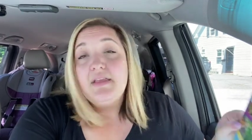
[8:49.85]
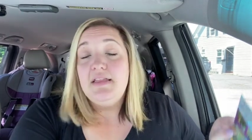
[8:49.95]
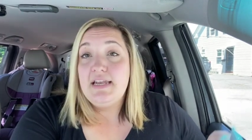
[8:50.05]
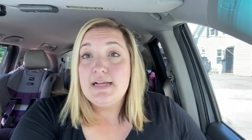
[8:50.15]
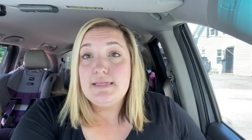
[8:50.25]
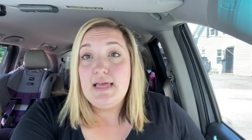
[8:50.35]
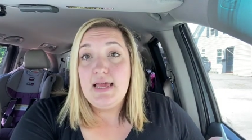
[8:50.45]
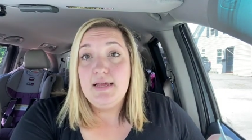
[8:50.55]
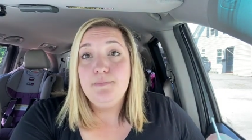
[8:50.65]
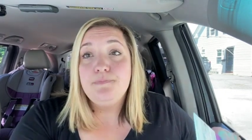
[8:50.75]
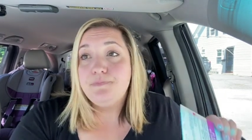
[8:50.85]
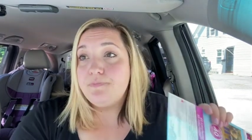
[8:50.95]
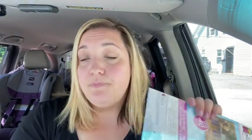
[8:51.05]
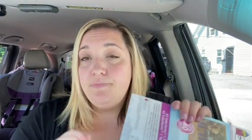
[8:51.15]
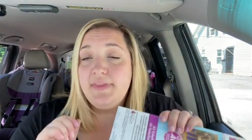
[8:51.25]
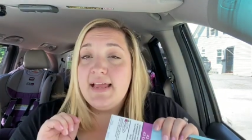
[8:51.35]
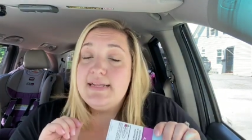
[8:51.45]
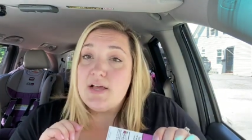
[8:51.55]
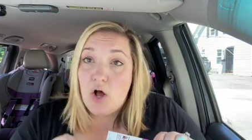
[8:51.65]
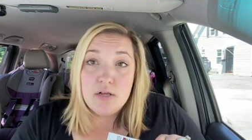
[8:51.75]
The next thing
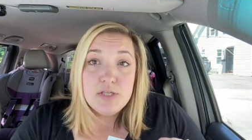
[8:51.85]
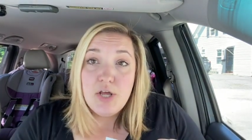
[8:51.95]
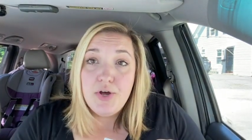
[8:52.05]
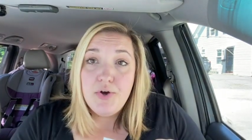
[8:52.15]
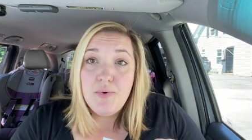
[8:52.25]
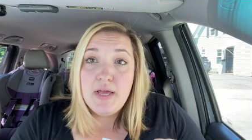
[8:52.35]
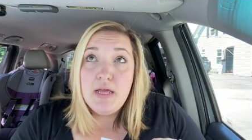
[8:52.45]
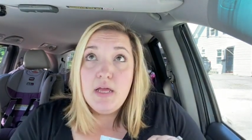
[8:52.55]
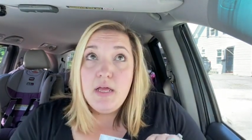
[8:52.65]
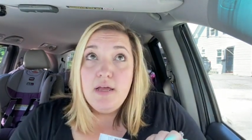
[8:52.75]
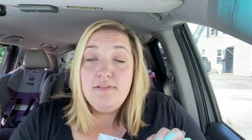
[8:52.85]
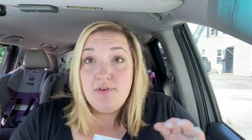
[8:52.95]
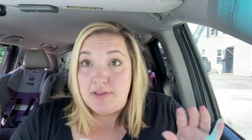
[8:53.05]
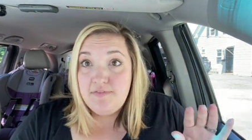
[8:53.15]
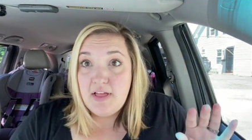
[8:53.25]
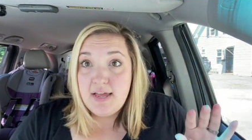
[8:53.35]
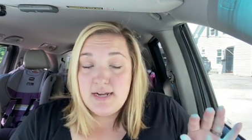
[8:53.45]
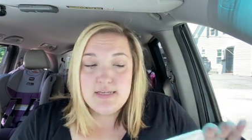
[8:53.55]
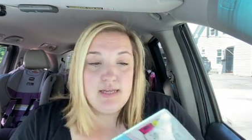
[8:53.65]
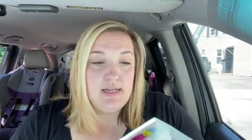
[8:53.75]
is also for the
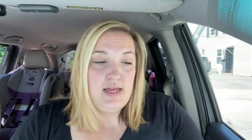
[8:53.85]
flight.